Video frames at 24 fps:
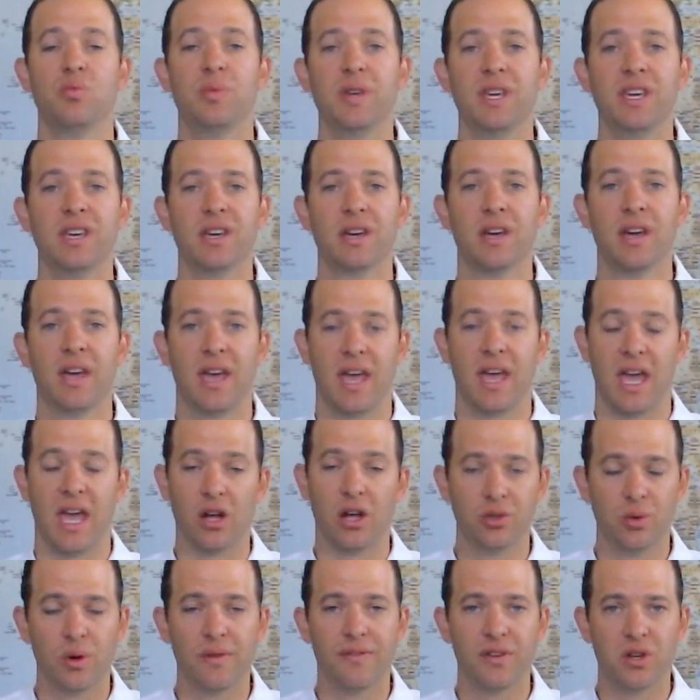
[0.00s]
be
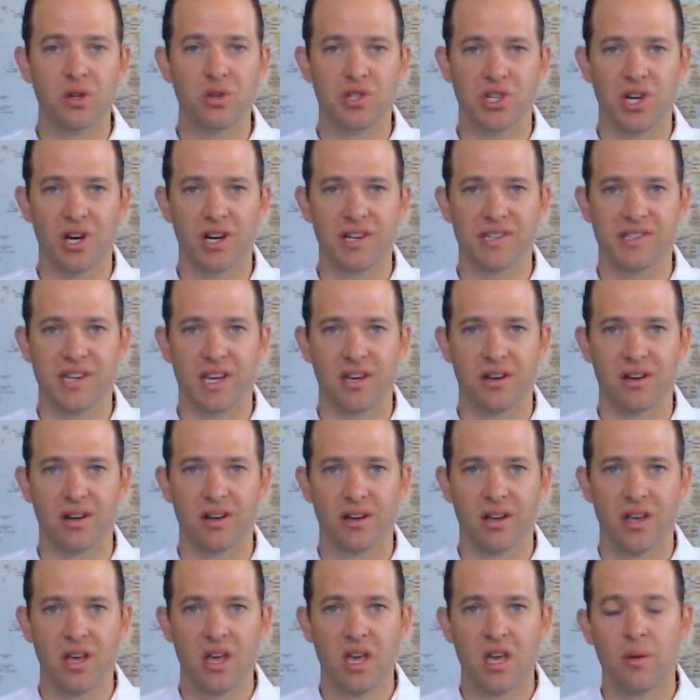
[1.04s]
held to a fiduciary standard.